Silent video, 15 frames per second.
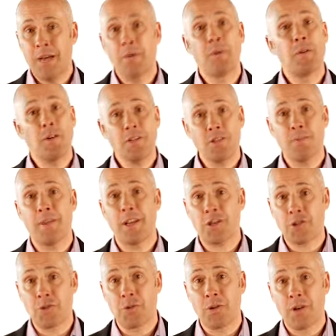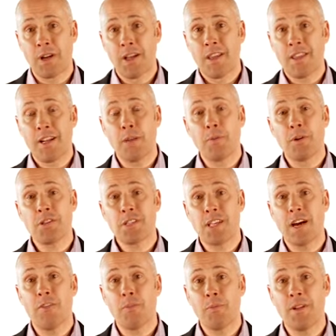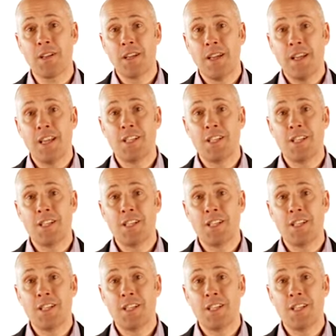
And we would also make sure that Alberta's government